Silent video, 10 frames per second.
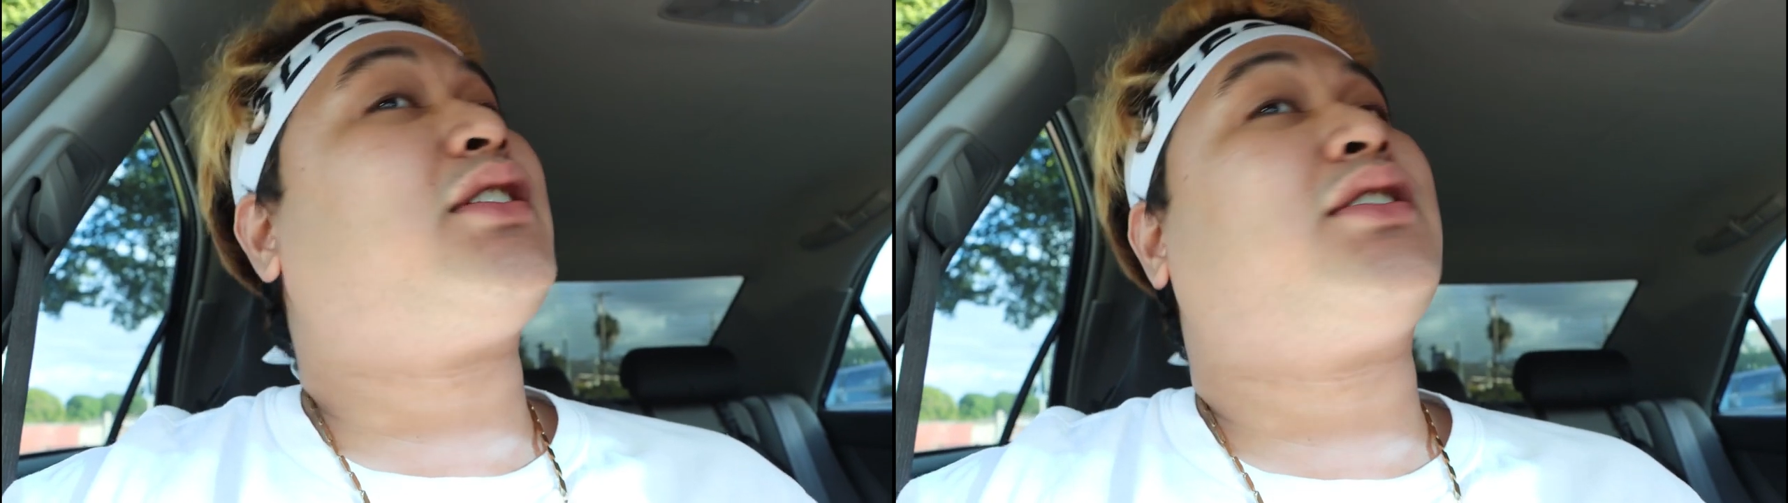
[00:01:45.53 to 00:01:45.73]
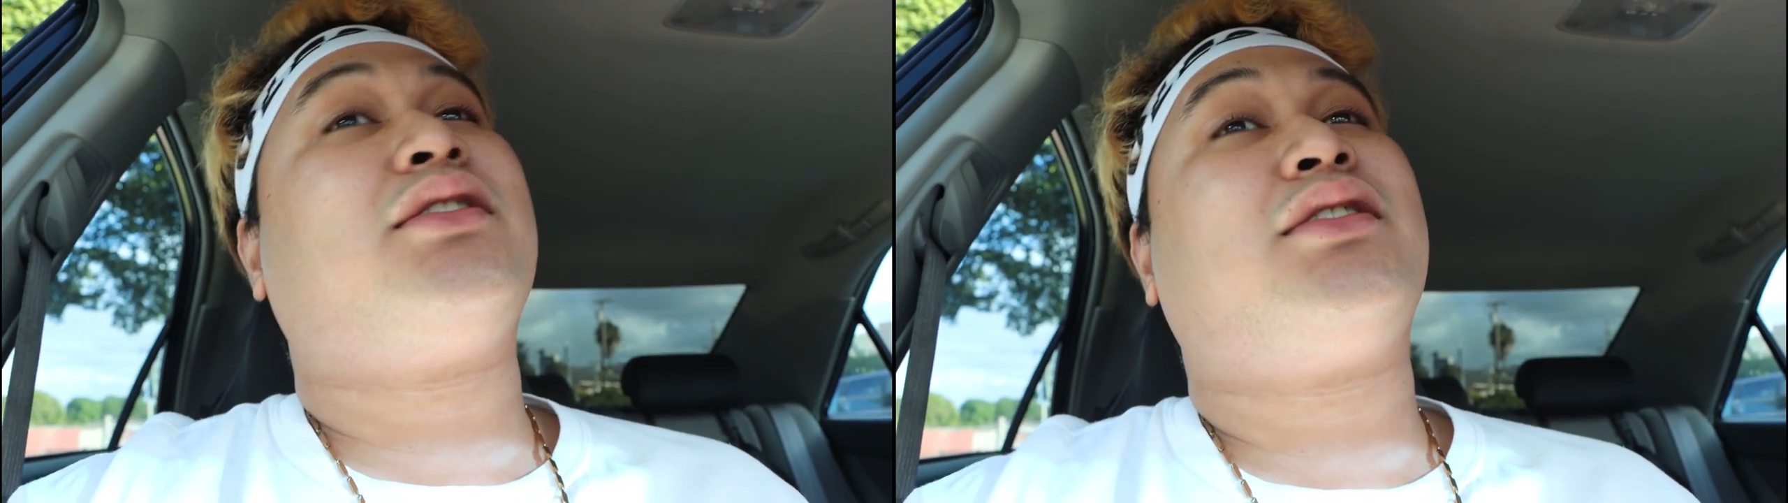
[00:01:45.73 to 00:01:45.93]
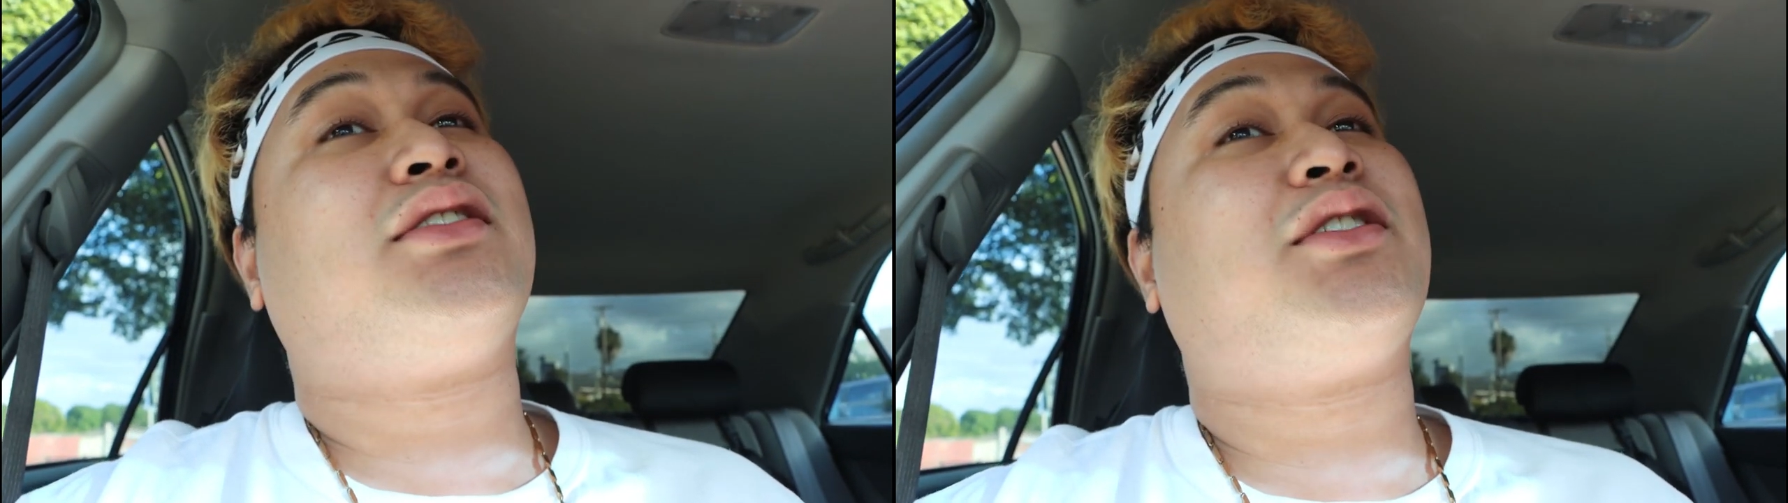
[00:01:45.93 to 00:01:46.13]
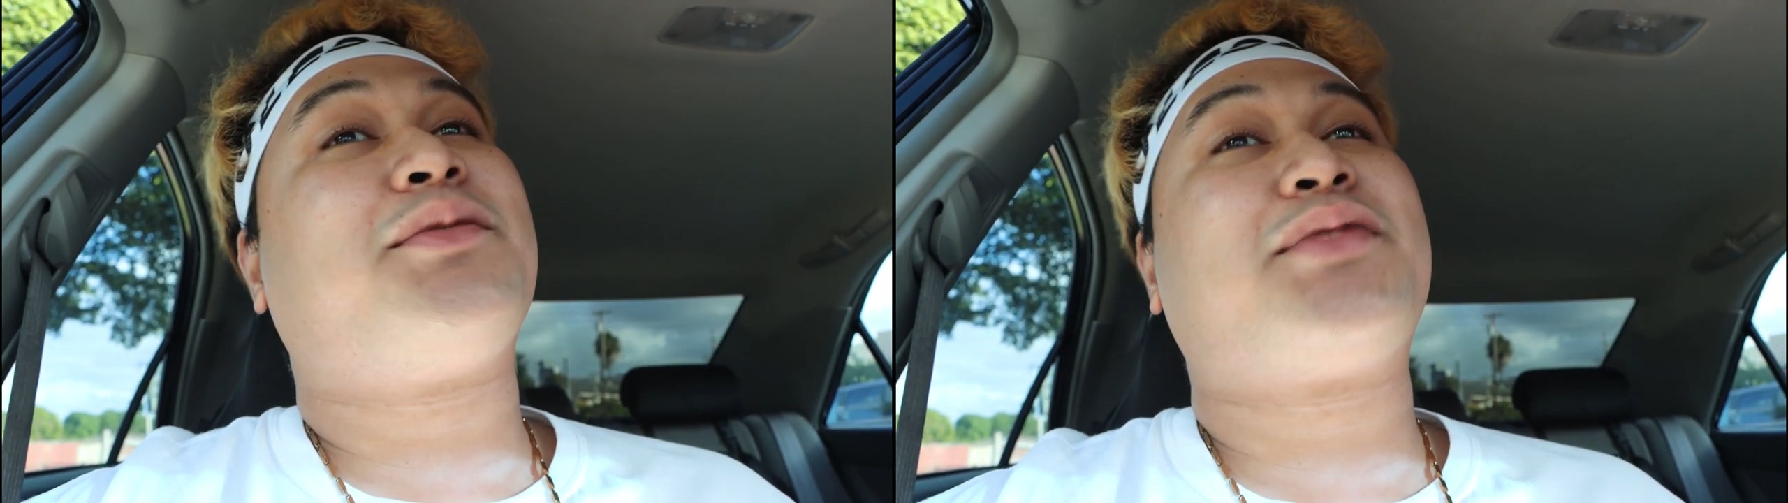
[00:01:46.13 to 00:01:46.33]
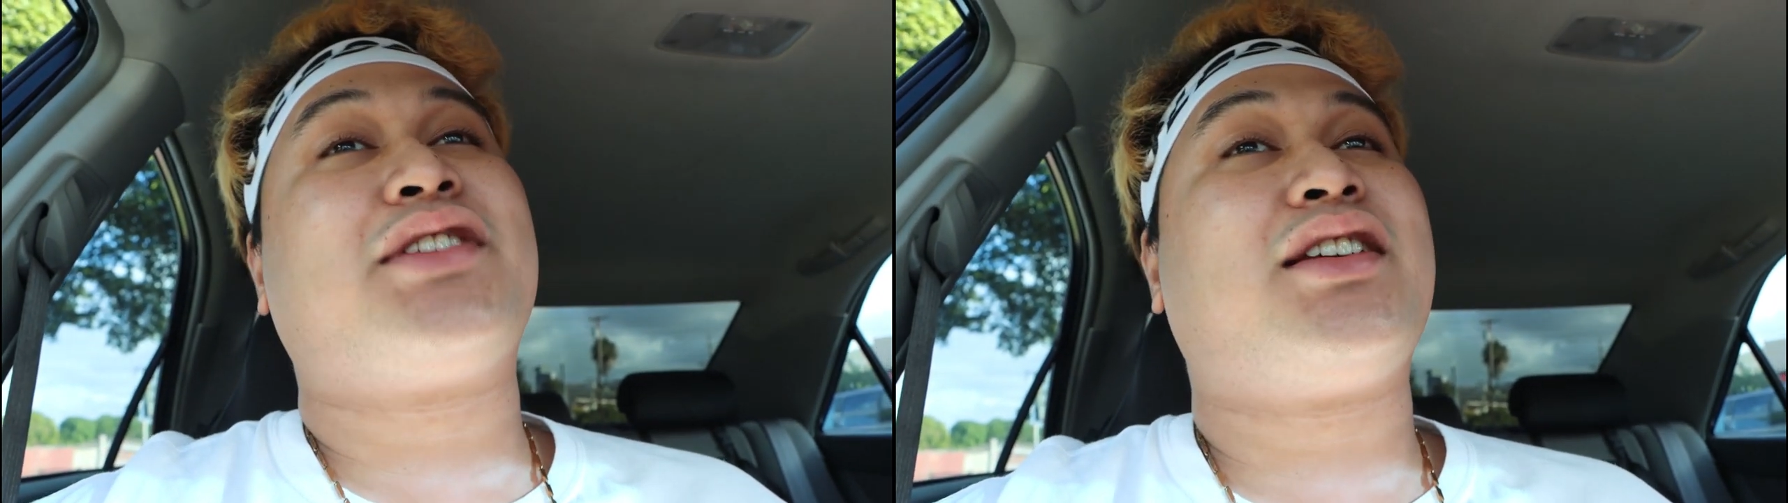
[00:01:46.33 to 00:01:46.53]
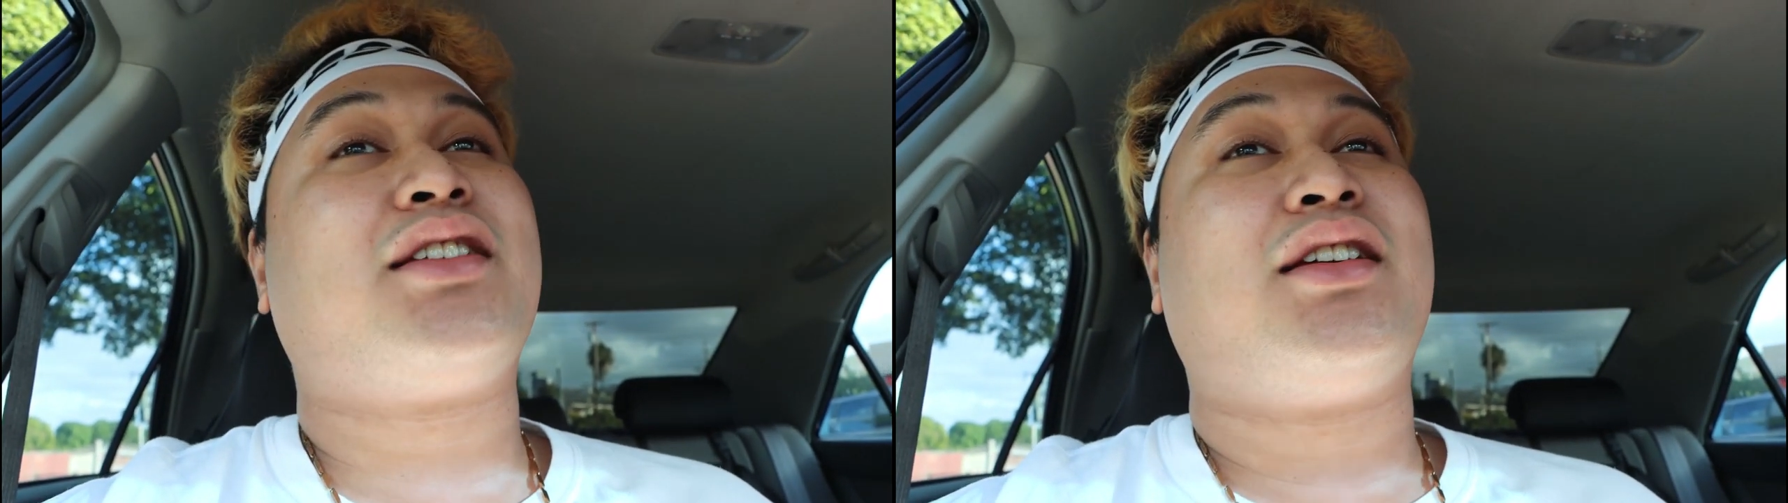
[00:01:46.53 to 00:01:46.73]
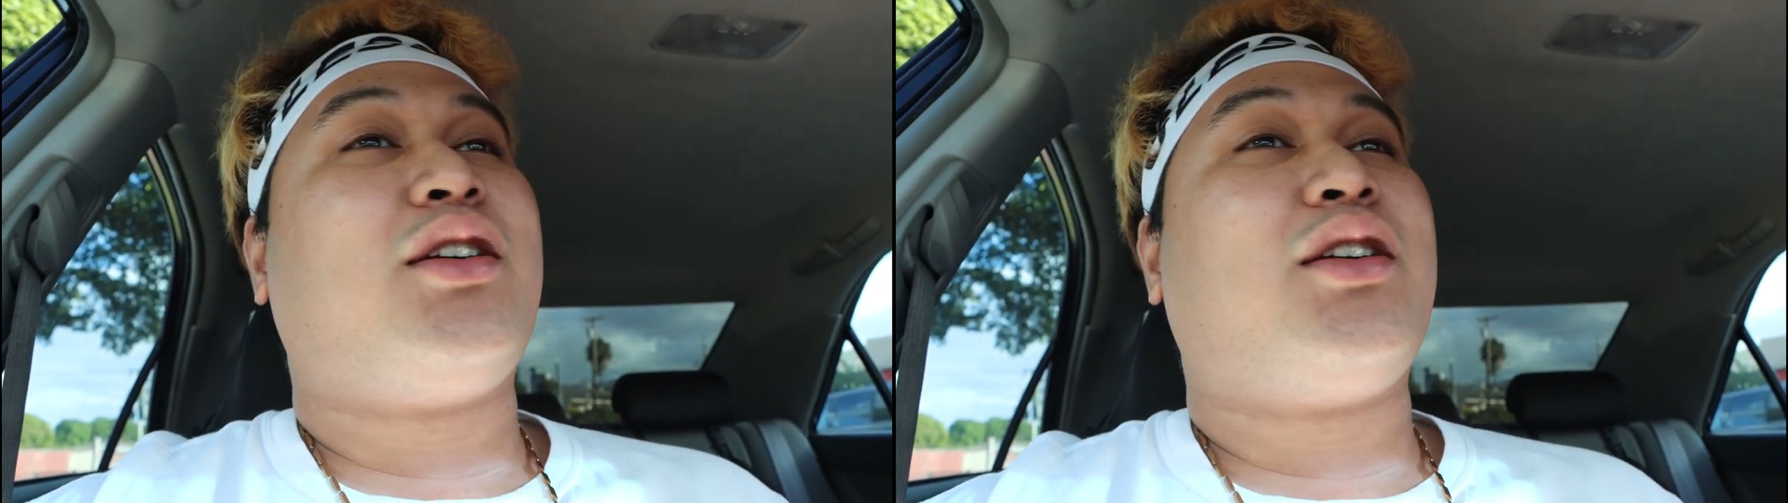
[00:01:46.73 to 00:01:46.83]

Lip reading: You know what I'm saying?